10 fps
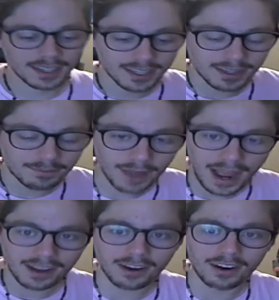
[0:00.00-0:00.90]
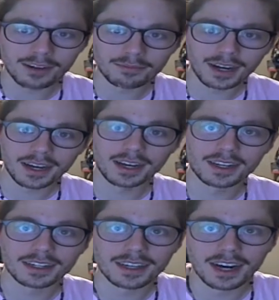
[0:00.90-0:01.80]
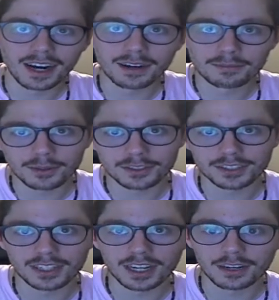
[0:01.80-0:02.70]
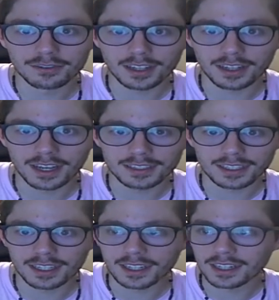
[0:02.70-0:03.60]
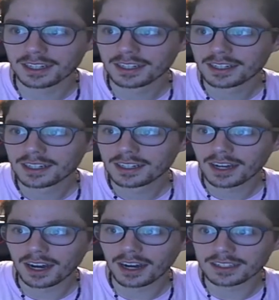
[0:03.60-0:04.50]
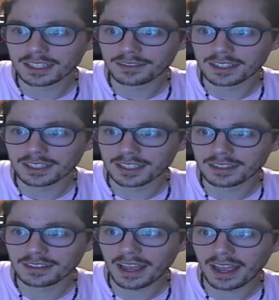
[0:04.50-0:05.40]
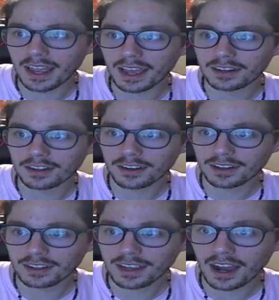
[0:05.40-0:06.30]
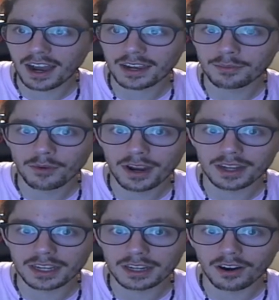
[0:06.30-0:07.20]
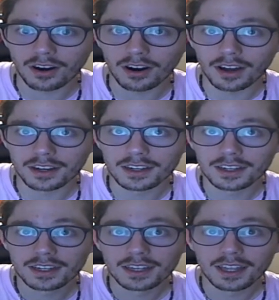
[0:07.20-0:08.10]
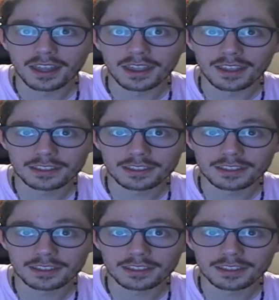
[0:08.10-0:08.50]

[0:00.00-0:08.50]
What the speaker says: back on my bullshit of collecting DVDs, and currently I am waiting on this